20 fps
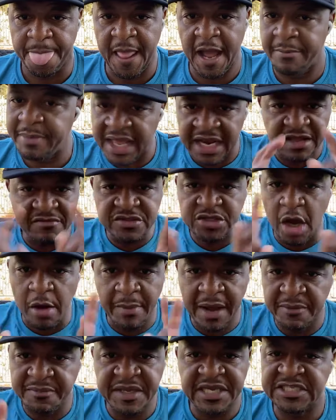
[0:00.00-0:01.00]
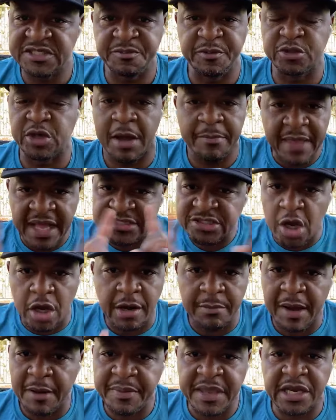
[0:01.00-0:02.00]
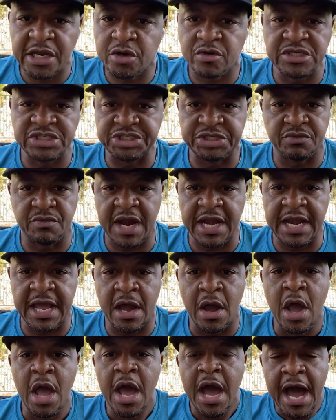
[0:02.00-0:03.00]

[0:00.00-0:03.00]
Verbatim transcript: I'm not even talking about being spiritual. I'm not talking about being a Christian right now.